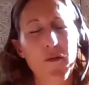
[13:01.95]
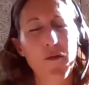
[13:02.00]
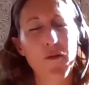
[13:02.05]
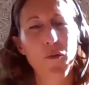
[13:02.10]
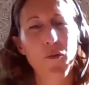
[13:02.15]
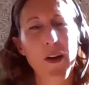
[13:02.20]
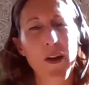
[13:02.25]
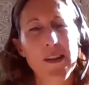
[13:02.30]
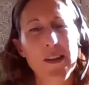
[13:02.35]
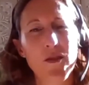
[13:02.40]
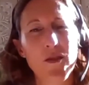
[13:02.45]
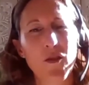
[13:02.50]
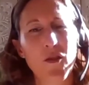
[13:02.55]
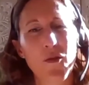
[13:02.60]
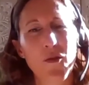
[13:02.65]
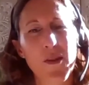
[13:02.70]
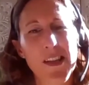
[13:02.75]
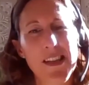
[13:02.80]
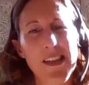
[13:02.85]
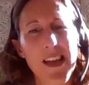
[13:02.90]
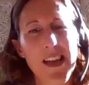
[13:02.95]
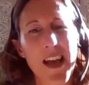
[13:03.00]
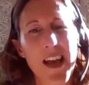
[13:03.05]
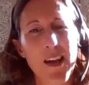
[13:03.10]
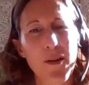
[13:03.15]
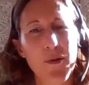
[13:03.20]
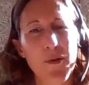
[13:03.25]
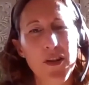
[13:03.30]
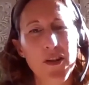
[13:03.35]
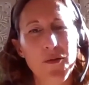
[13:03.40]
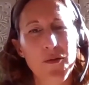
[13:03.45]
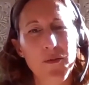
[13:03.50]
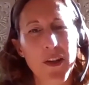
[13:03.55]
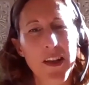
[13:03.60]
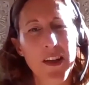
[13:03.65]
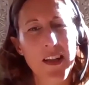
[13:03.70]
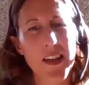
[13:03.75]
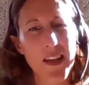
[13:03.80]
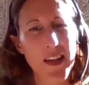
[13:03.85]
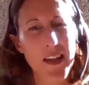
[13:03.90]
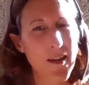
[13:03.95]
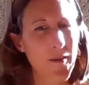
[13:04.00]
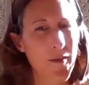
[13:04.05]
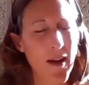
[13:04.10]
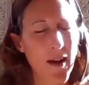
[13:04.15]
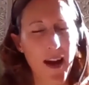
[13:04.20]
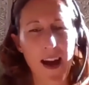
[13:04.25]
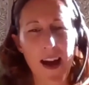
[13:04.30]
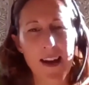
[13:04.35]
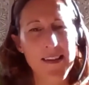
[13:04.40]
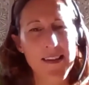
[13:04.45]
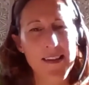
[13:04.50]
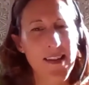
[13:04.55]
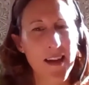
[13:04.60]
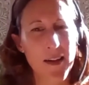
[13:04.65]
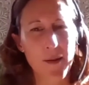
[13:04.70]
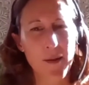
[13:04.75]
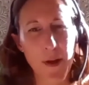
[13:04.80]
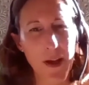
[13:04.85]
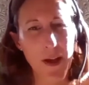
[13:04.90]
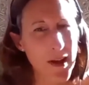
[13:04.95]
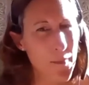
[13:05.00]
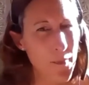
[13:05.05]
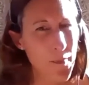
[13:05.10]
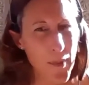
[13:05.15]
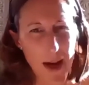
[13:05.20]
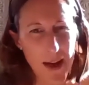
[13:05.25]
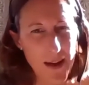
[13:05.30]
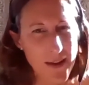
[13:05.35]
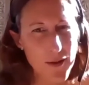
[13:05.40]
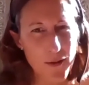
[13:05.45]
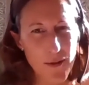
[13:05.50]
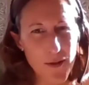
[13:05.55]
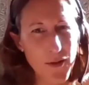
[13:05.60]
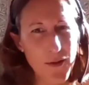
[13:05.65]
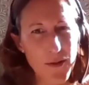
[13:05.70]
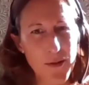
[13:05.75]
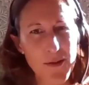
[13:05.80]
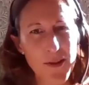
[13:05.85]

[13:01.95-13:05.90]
the Western USA, which really has had a big impact on you.